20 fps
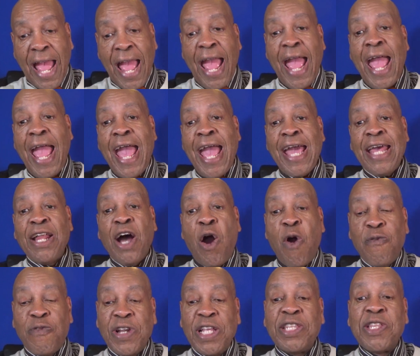and
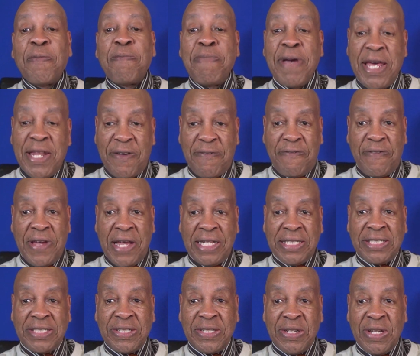hopefully the
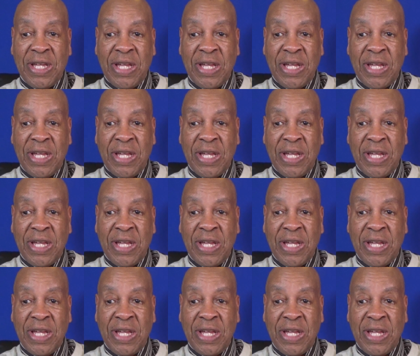benefits